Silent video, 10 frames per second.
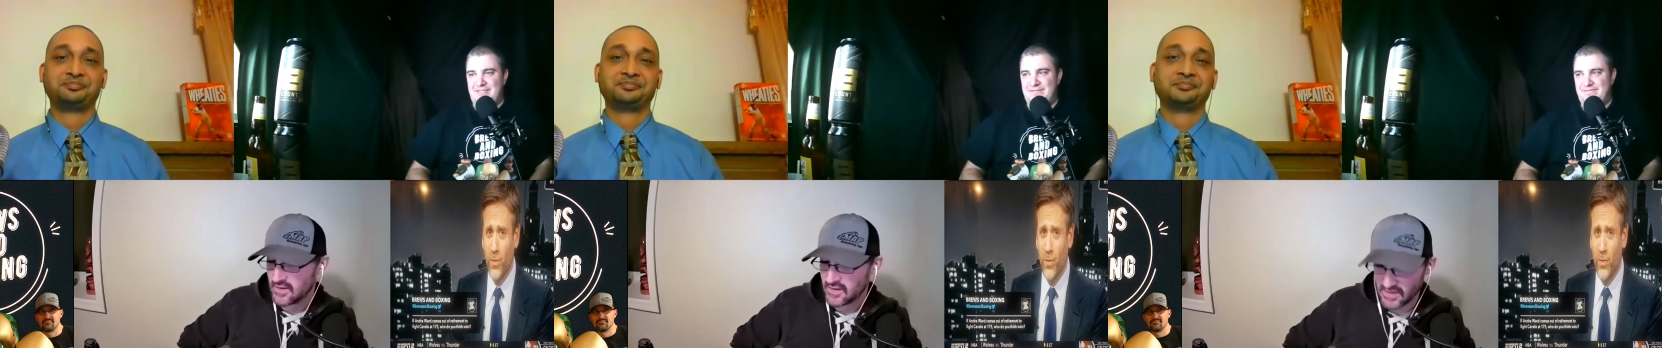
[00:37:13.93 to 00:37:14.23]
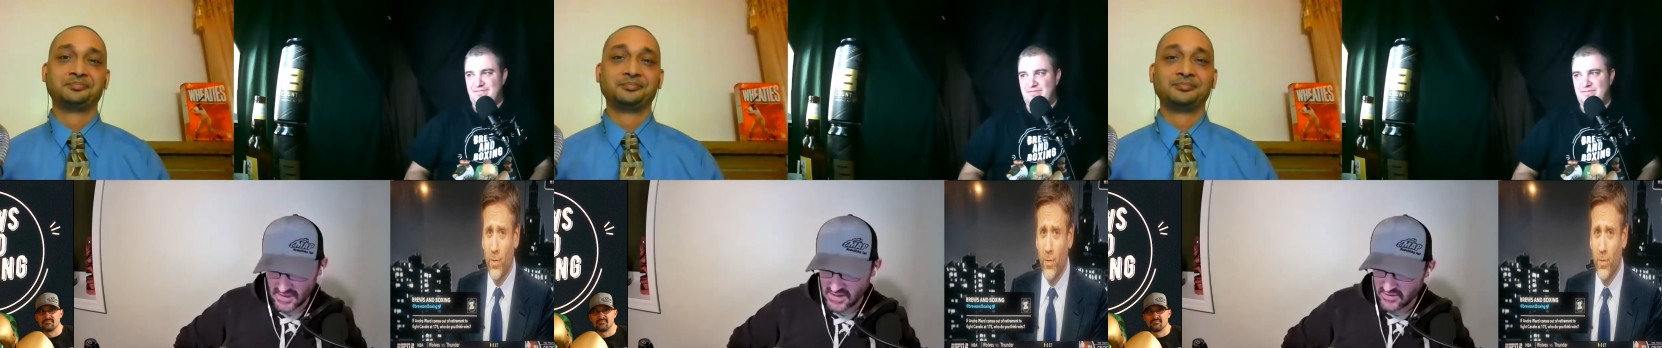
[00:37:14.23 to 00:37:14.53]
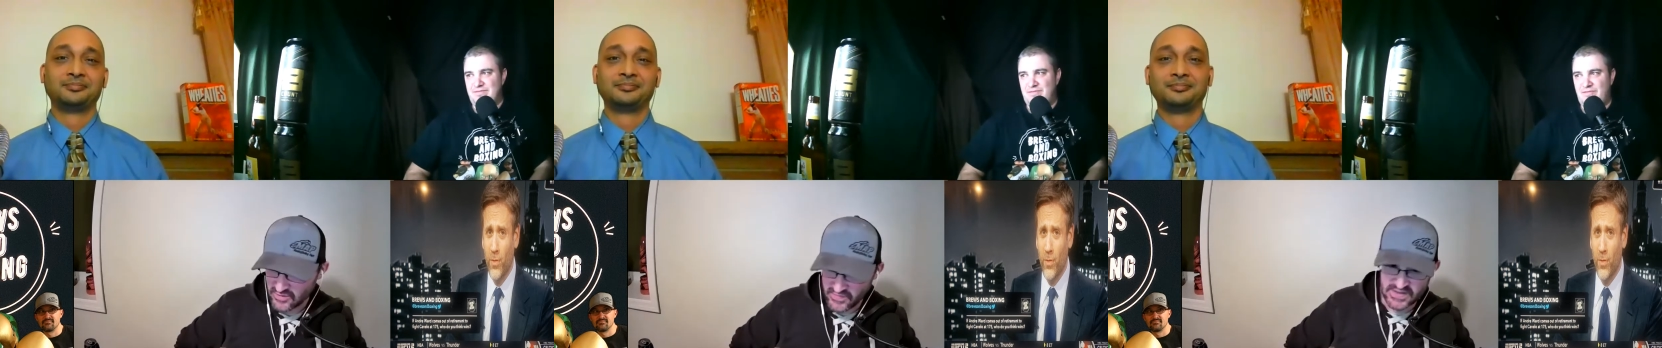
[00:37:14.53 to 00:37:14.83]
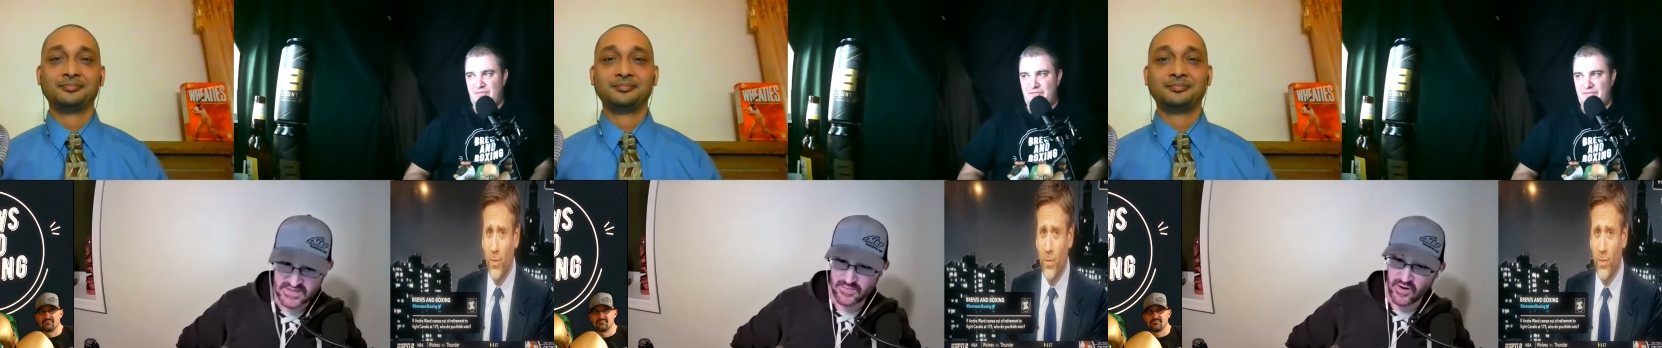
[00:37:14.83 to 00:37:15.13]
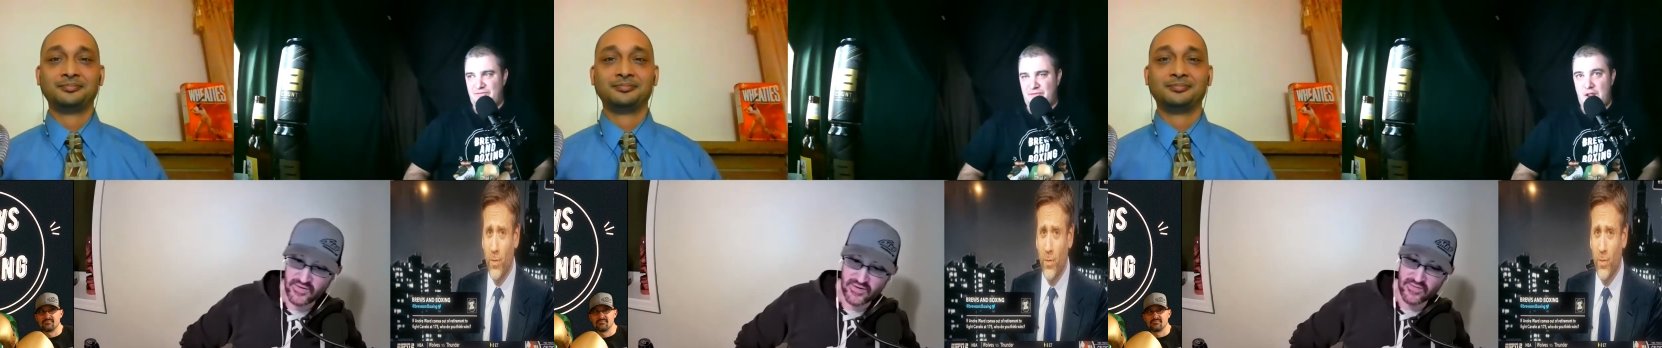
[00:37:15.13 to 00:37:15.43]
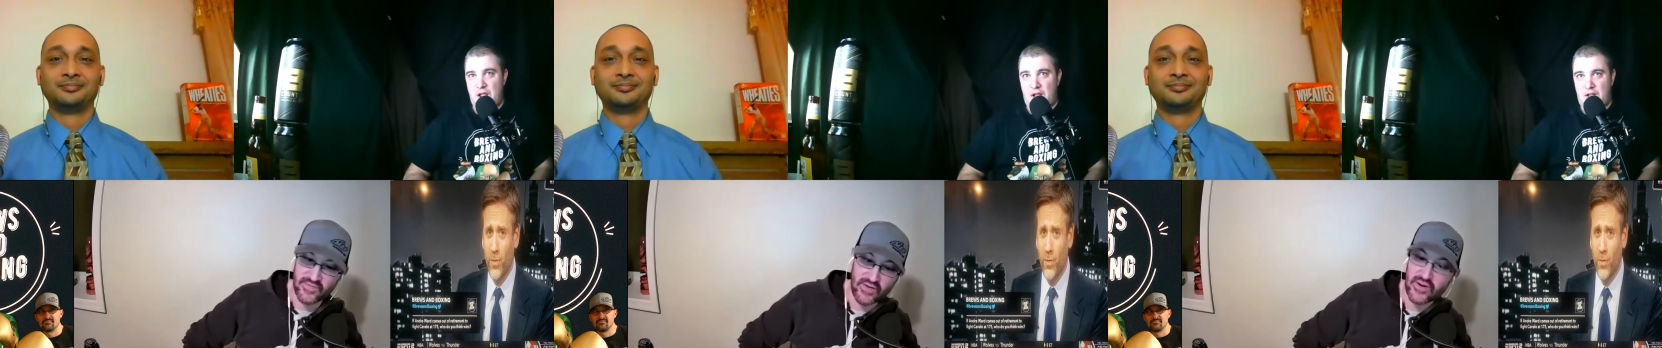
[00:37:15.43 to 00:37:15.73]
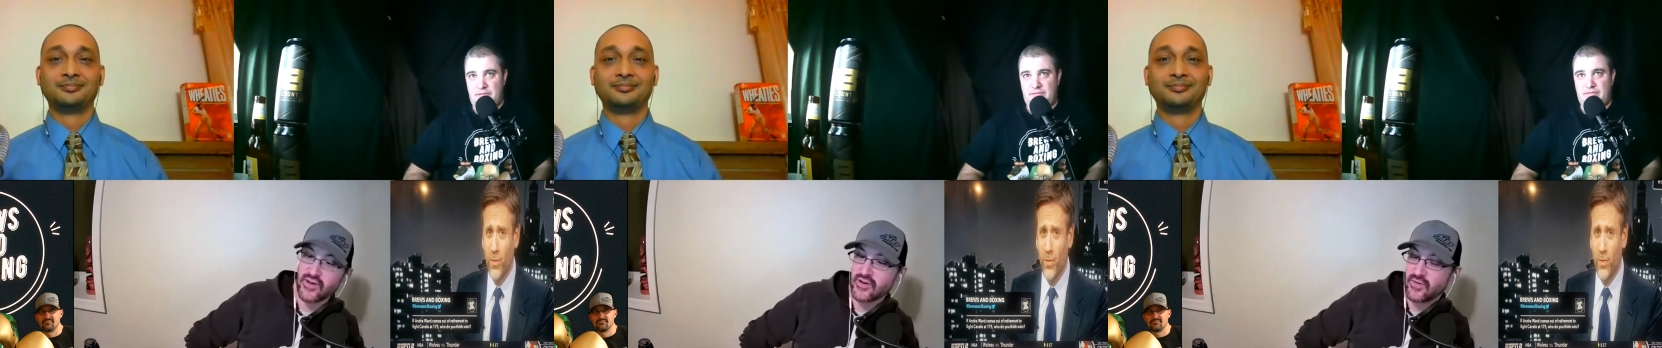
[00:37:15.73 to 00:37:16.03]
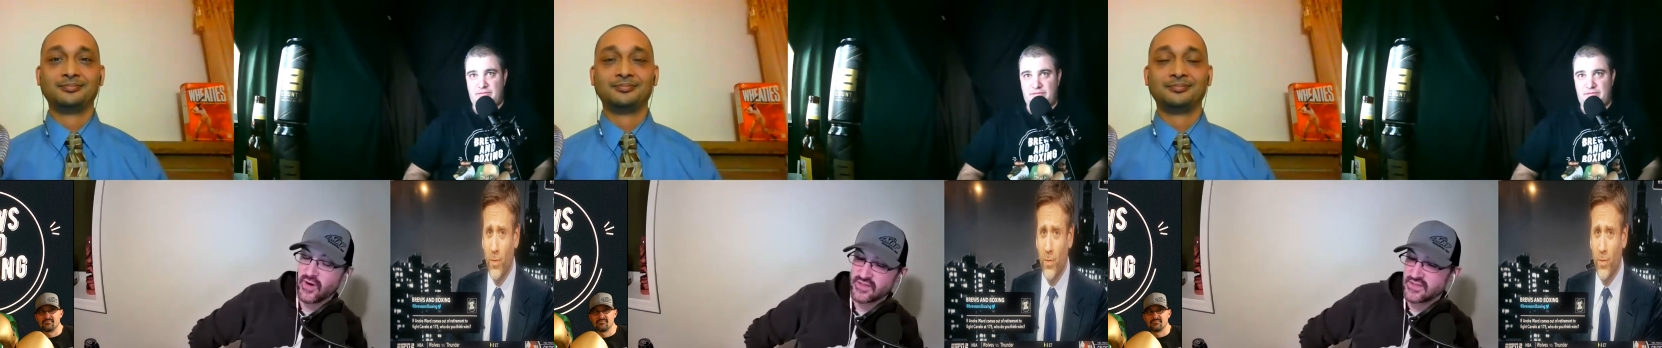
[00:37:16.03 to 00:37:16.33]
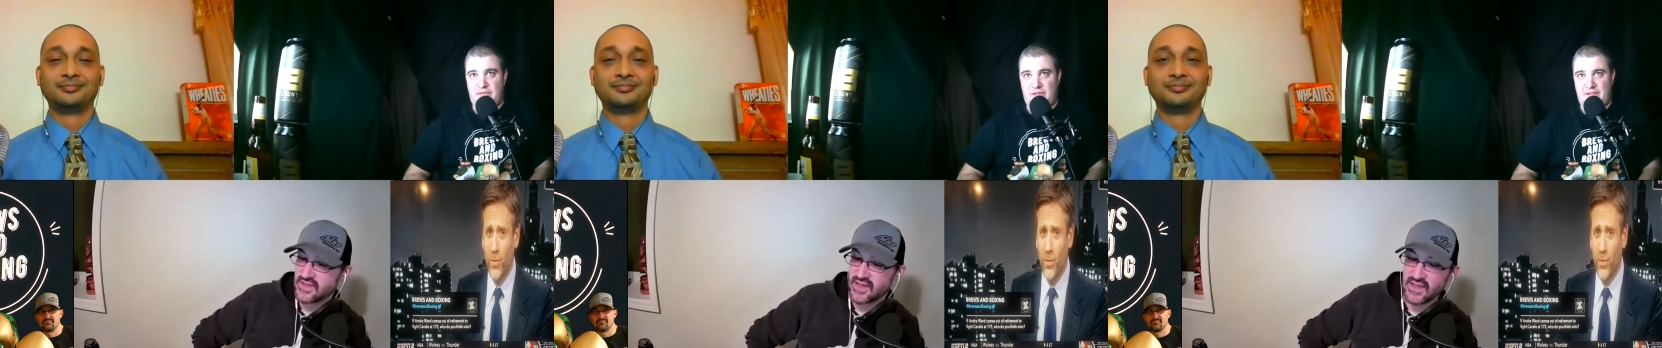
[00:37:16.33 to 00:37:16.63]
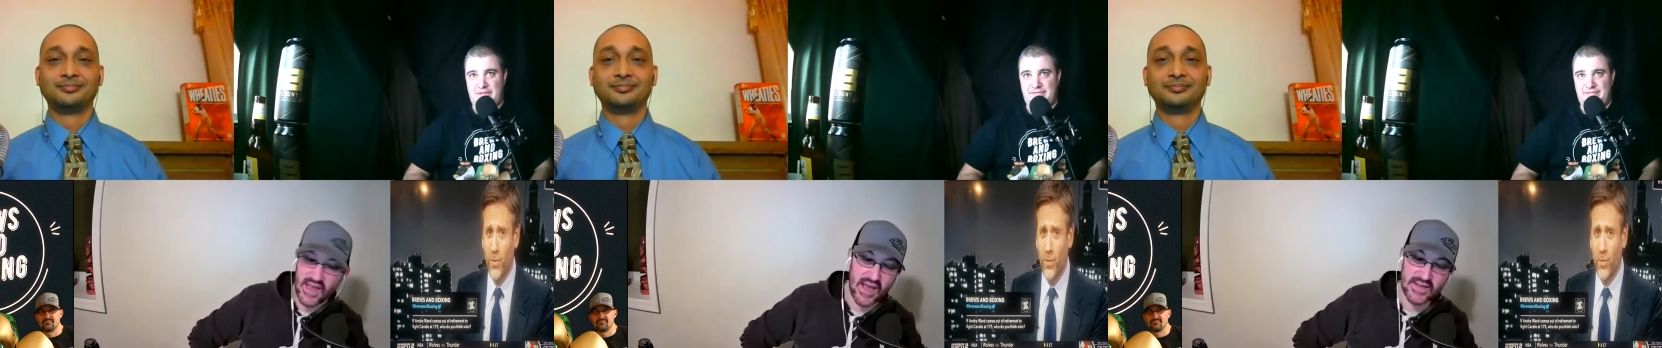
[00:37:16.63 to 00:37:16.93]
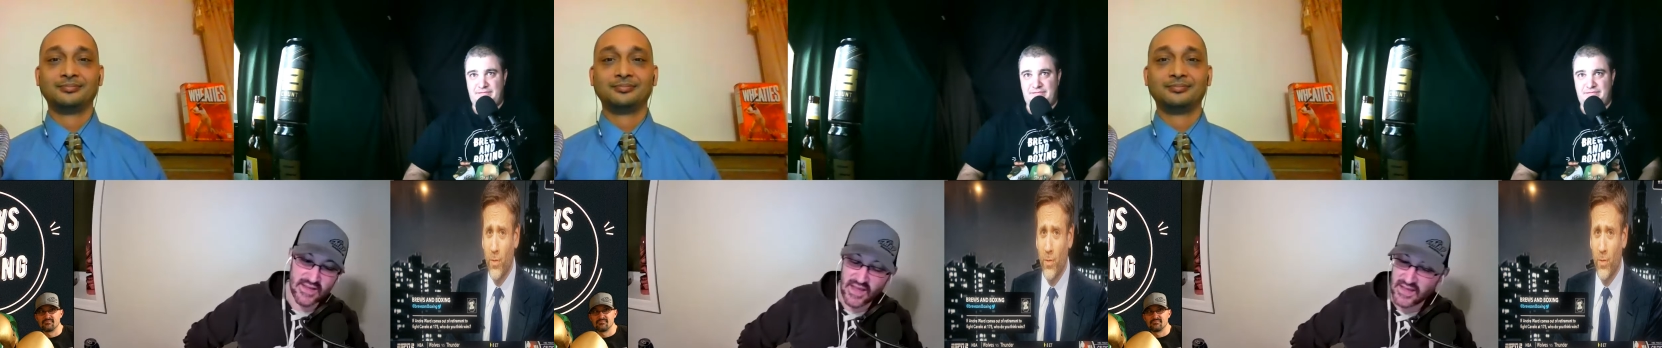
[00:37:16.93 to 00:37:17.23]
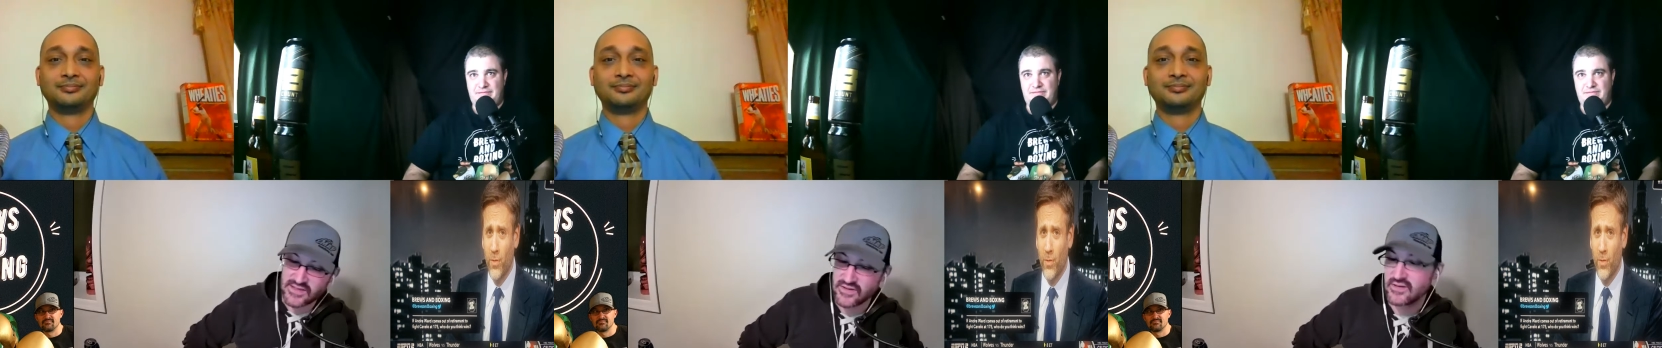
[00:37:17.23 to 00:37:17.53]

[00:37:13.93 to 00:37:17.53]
Speaker 1: Uh, I know you've had some other very good questions that he hasn't answered,